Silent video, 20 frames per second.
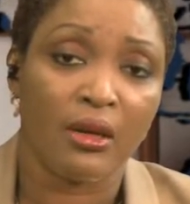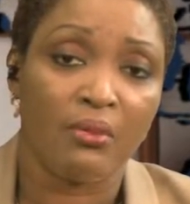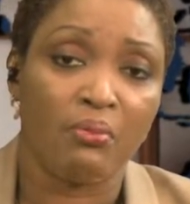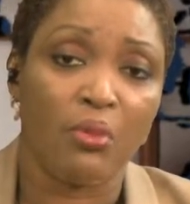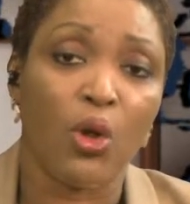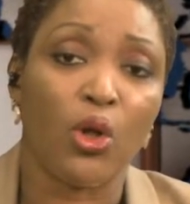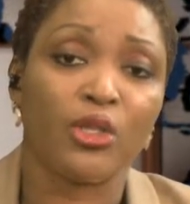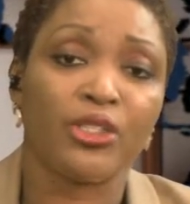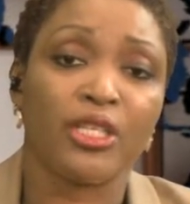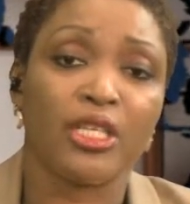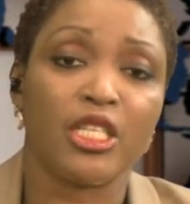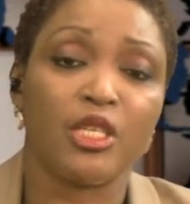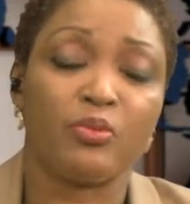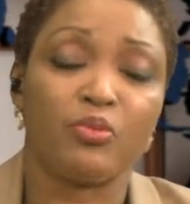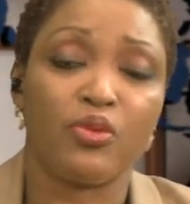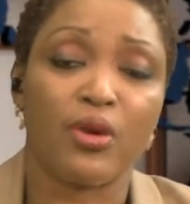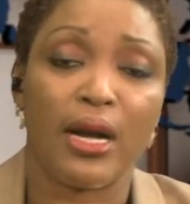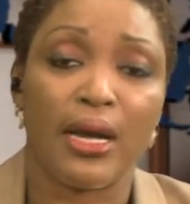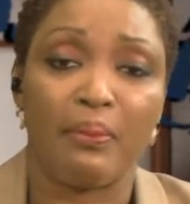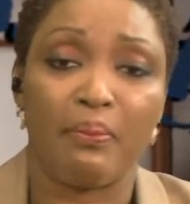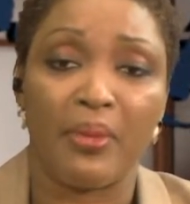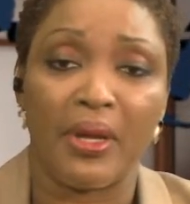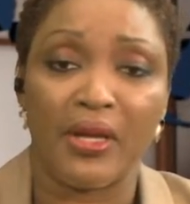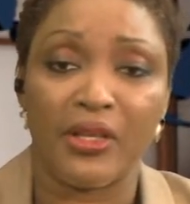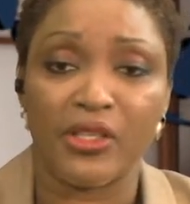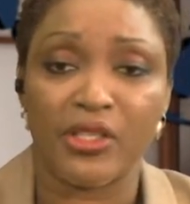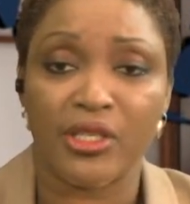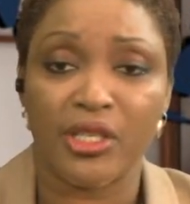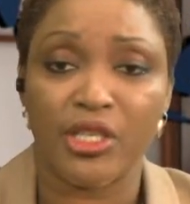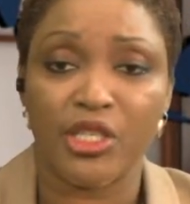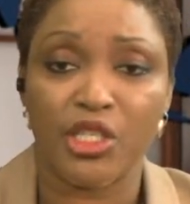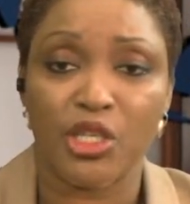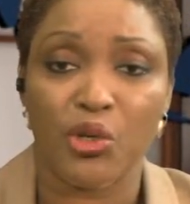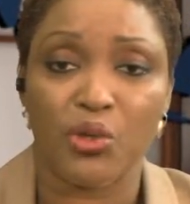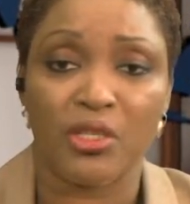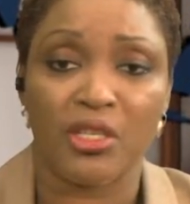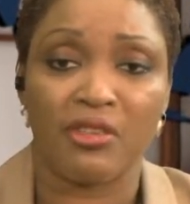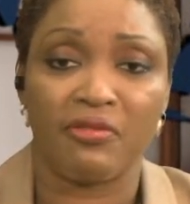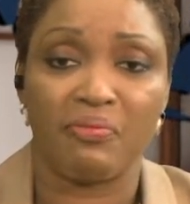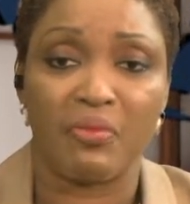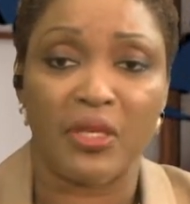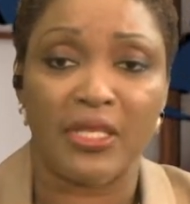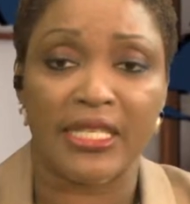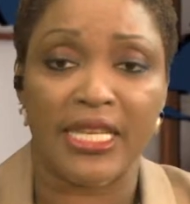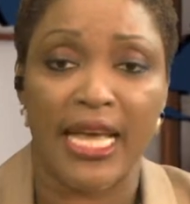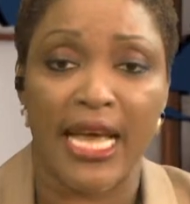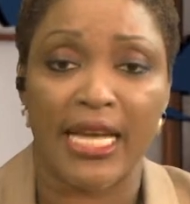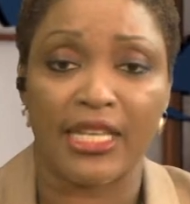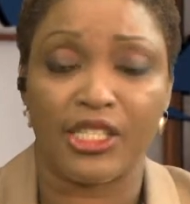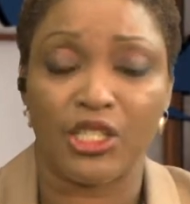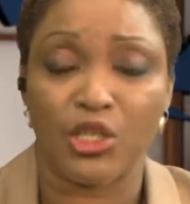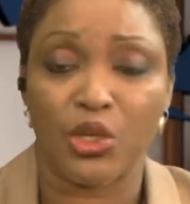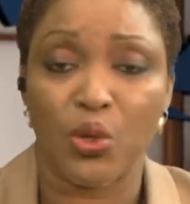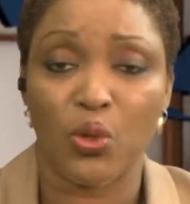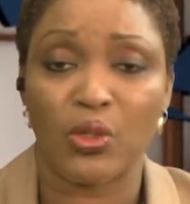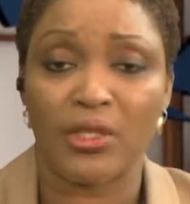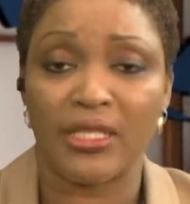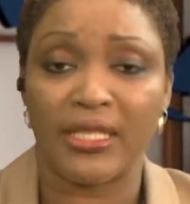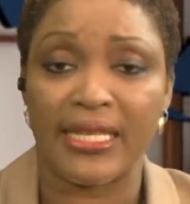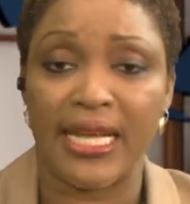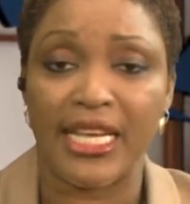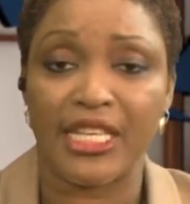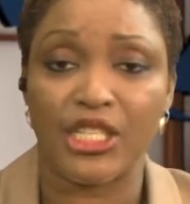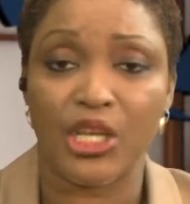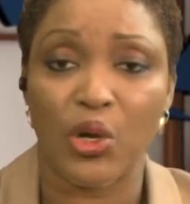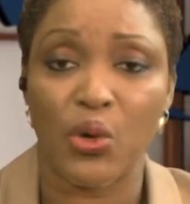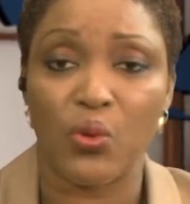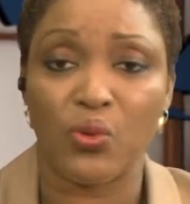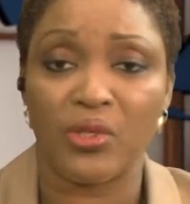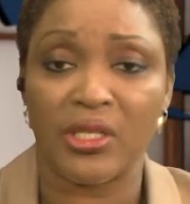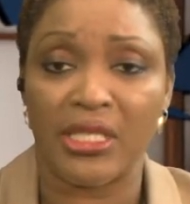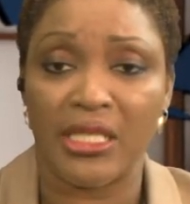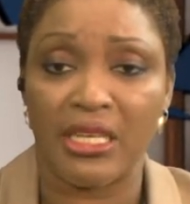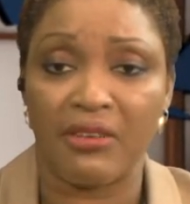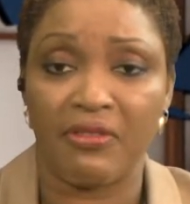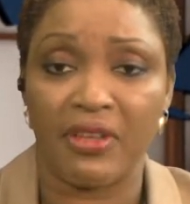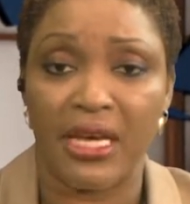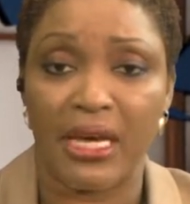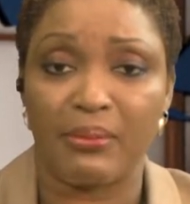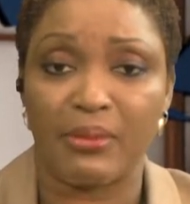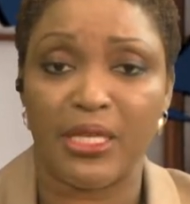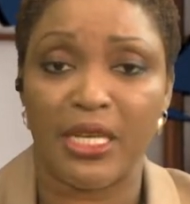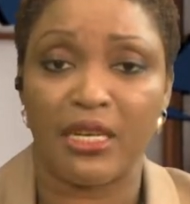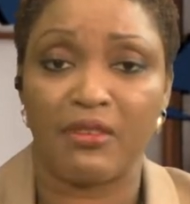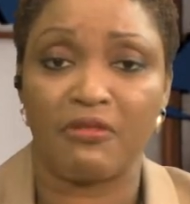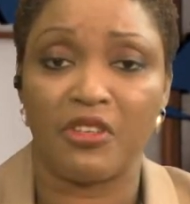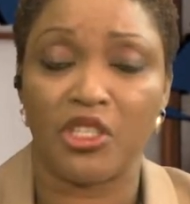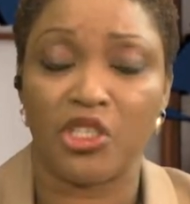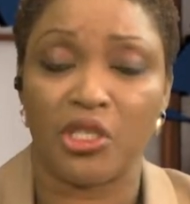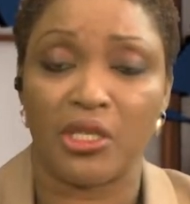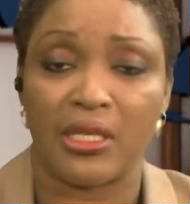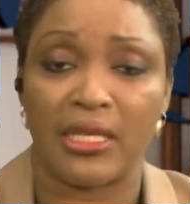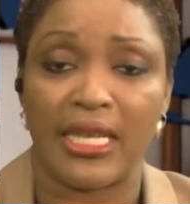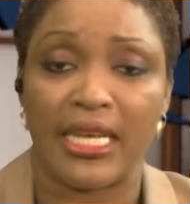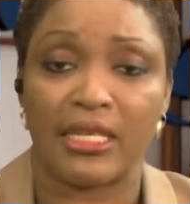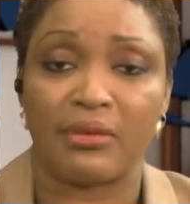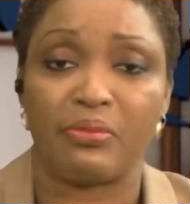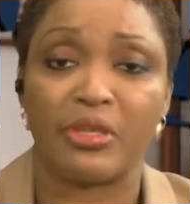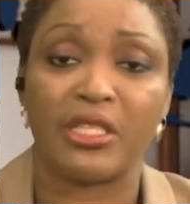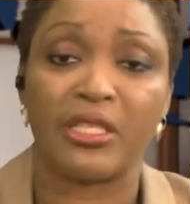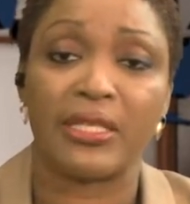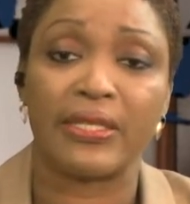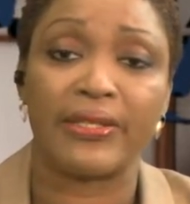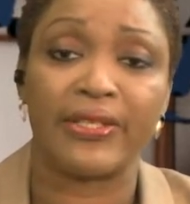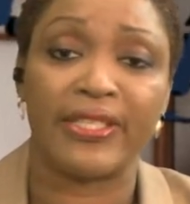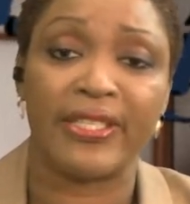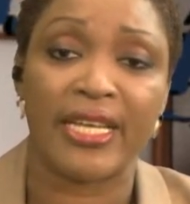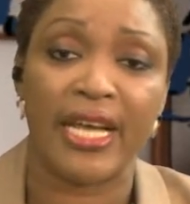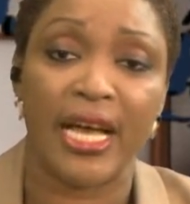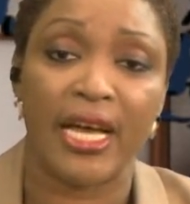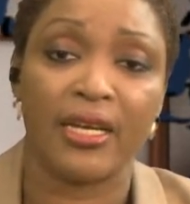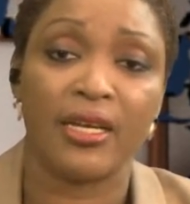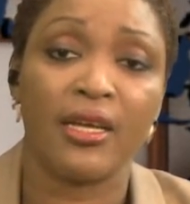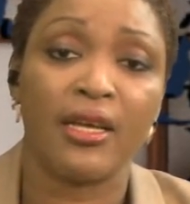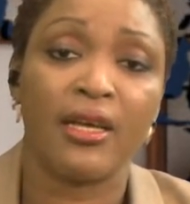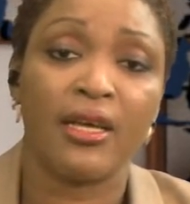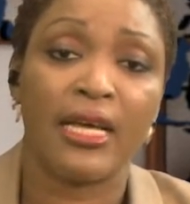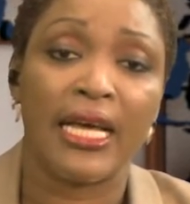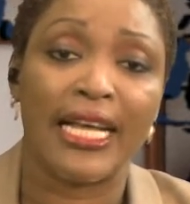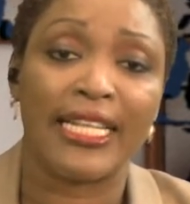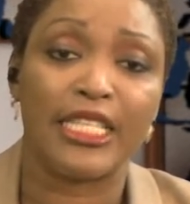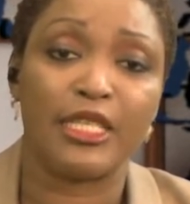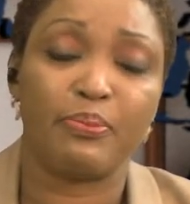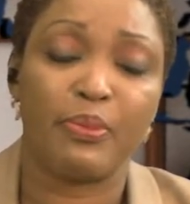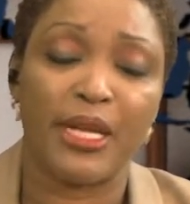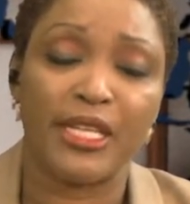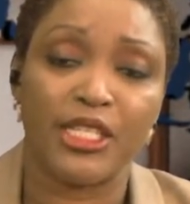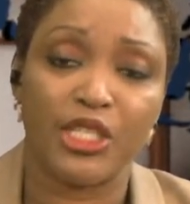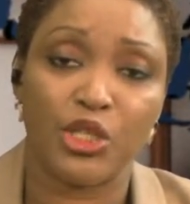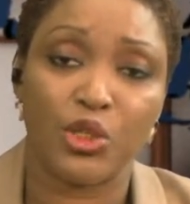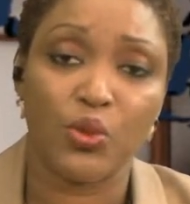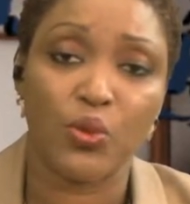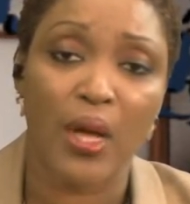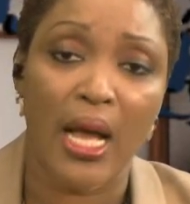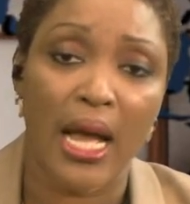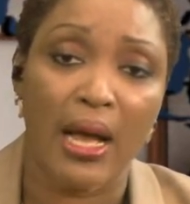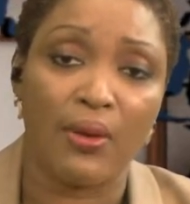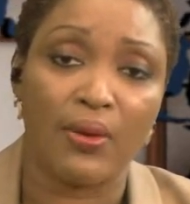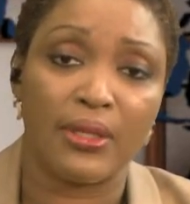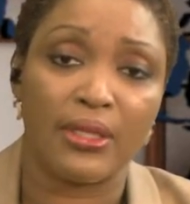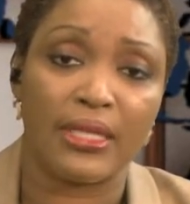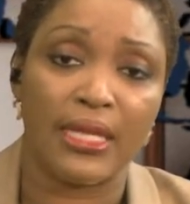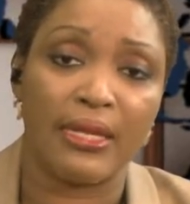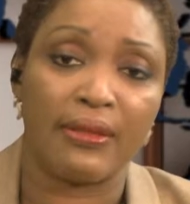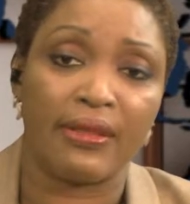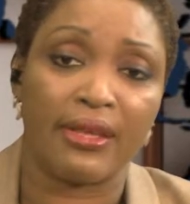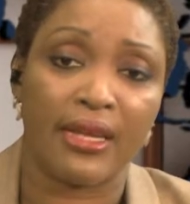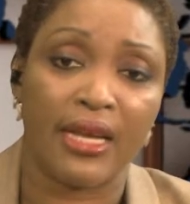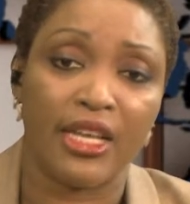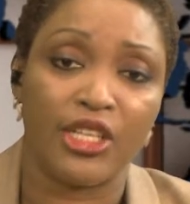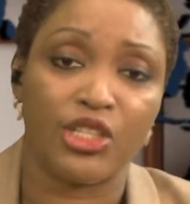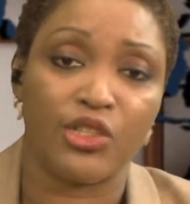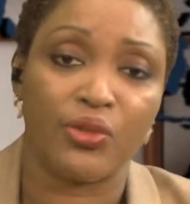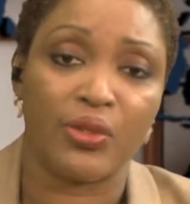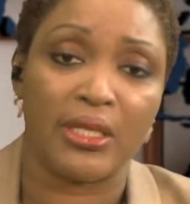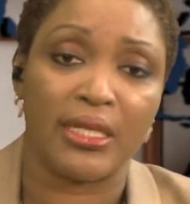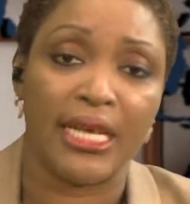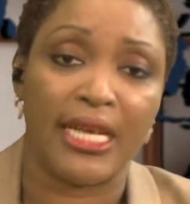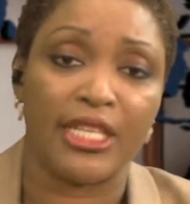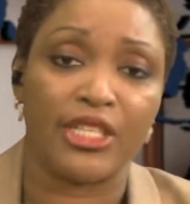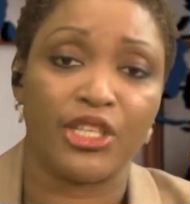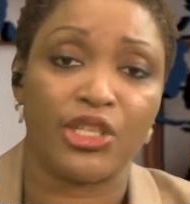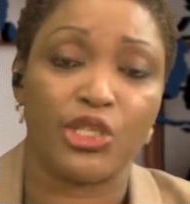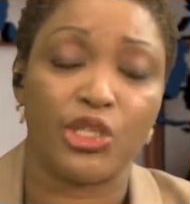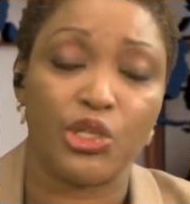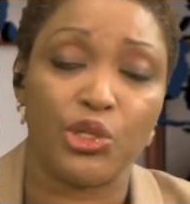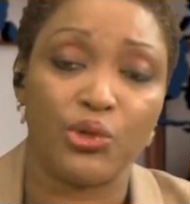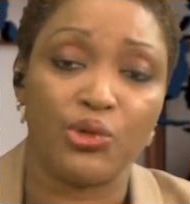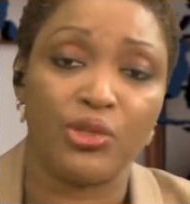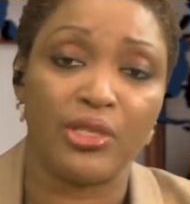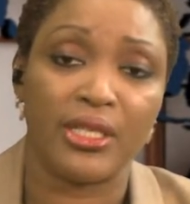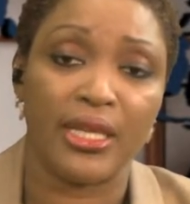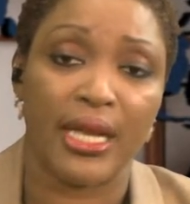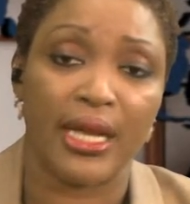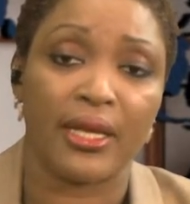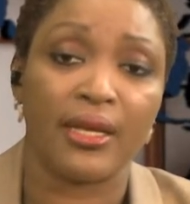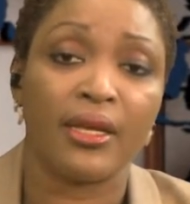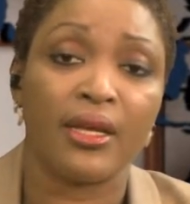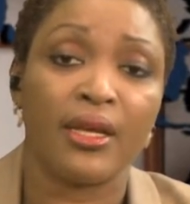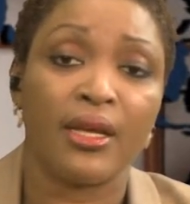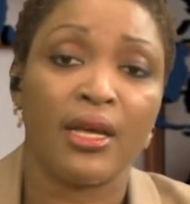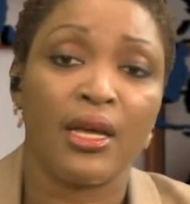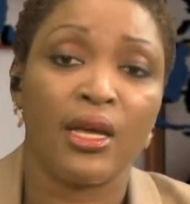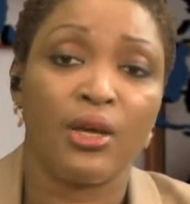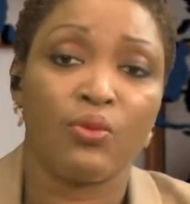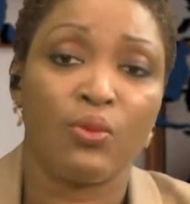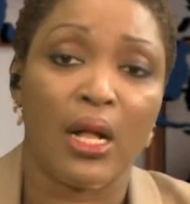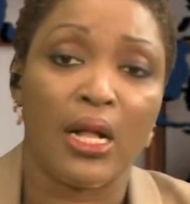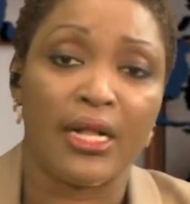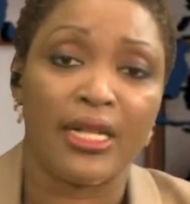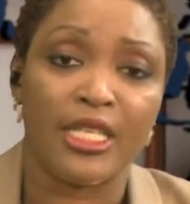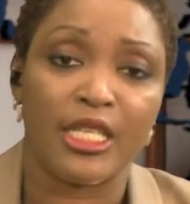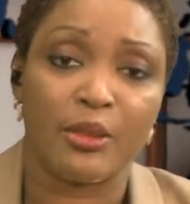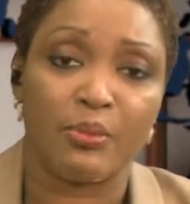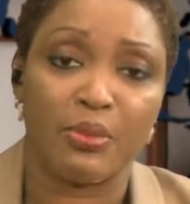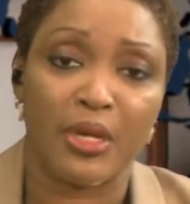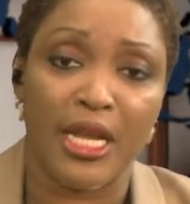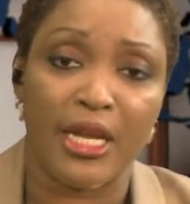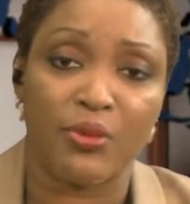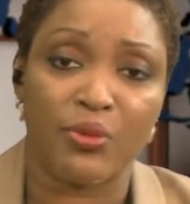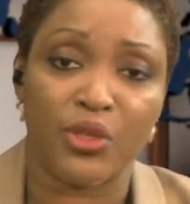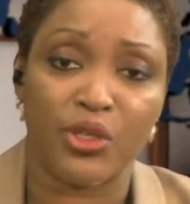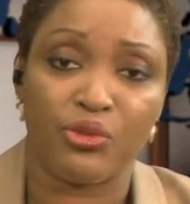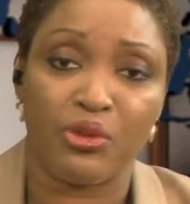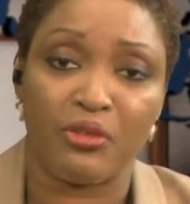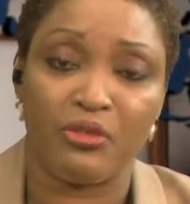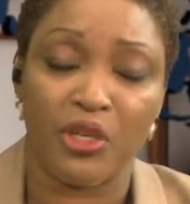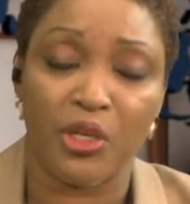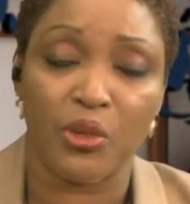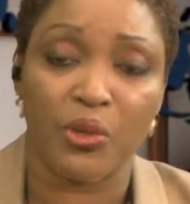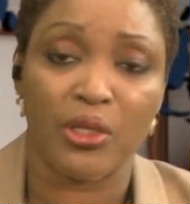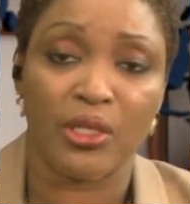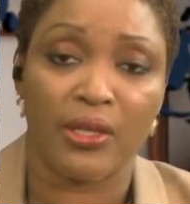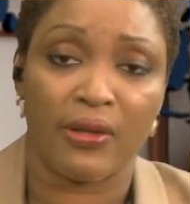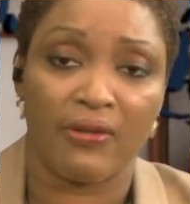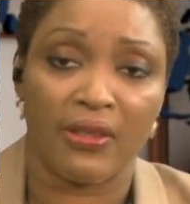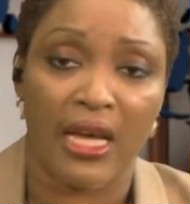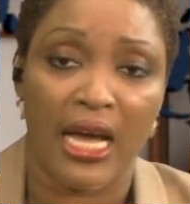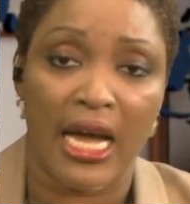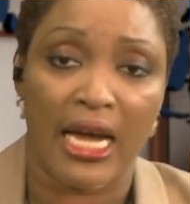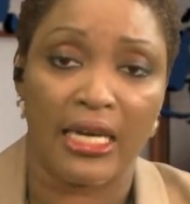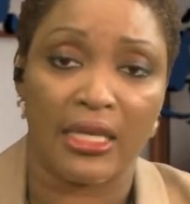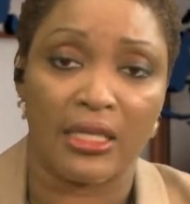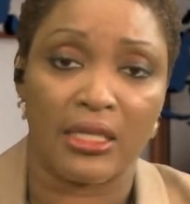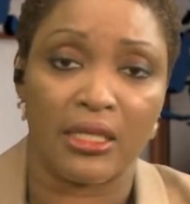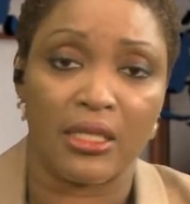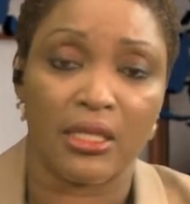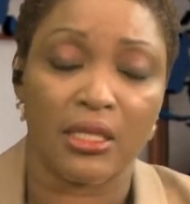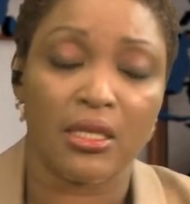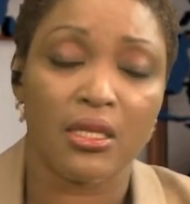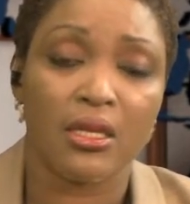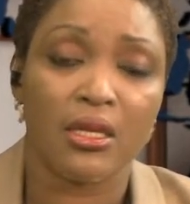Malta's Prime Minister Joseph Muscat told state-owned TVM television that Mr. Zidane had spent 2 hours in the country late on Tuesday while his plane was refueled on the island.